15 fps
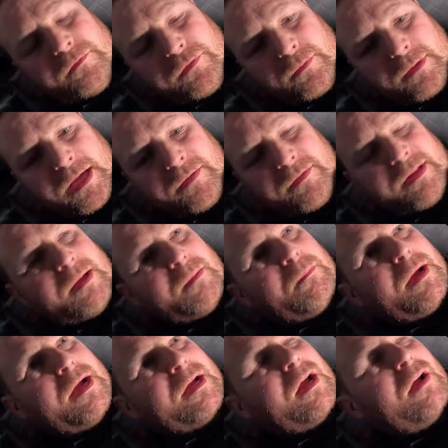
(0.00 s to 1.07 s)
from carrying
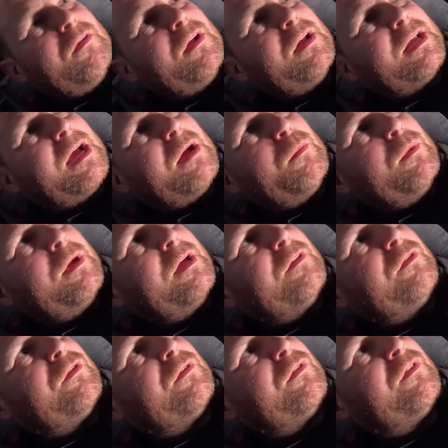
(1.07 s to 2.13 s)
that bag. I really can't
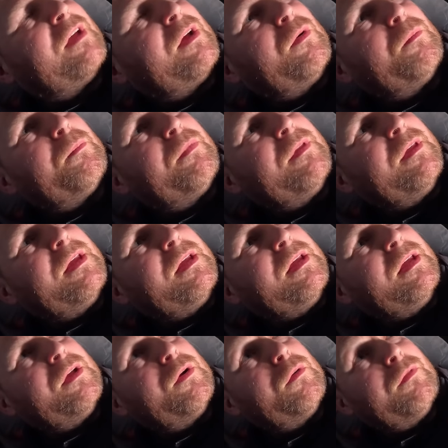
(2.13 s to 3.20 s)
wait to set up
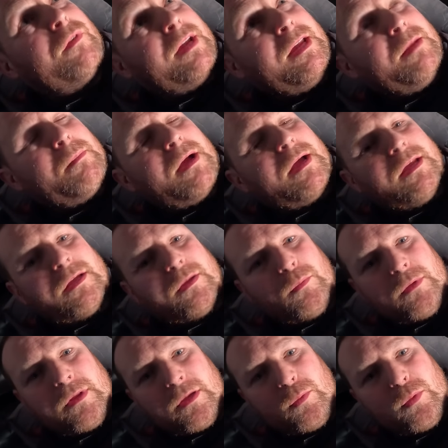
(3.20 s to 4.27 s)
the other e-bike
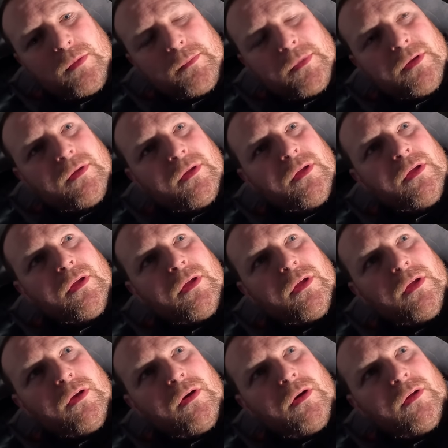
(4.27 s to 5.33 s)
with the equipment
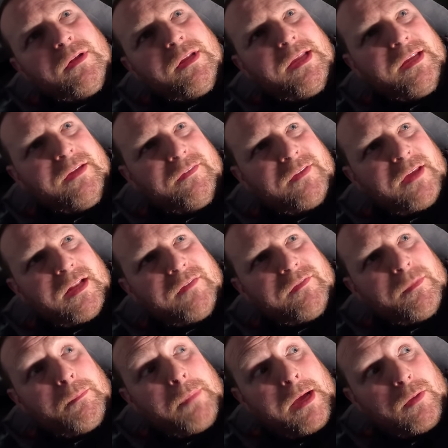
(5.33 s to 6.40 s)
on each side
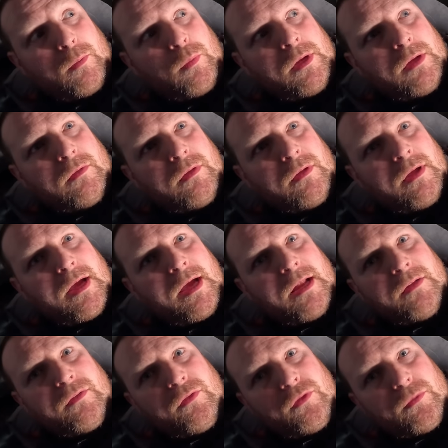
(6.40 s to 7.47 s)
of the back wheel
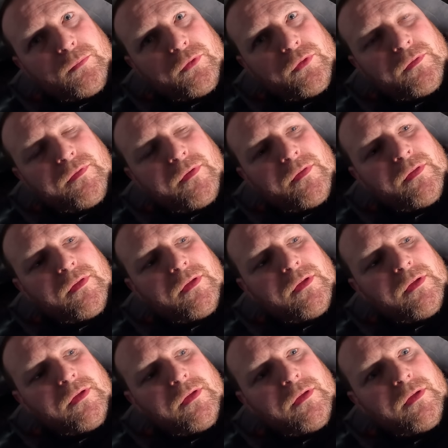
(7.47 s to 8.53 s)
and some stuff on
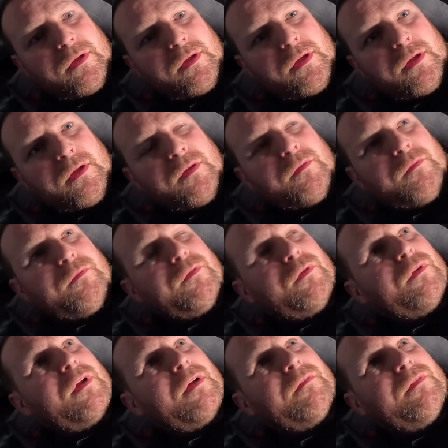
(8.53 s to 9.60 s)
the
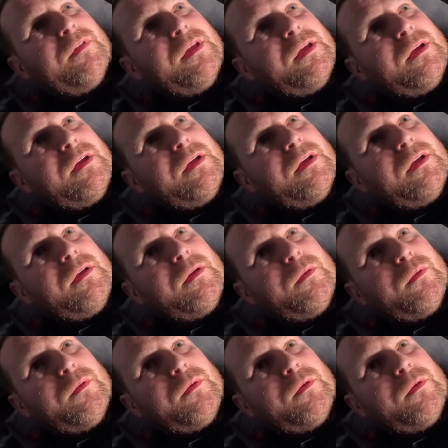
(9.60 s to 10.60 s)
front of the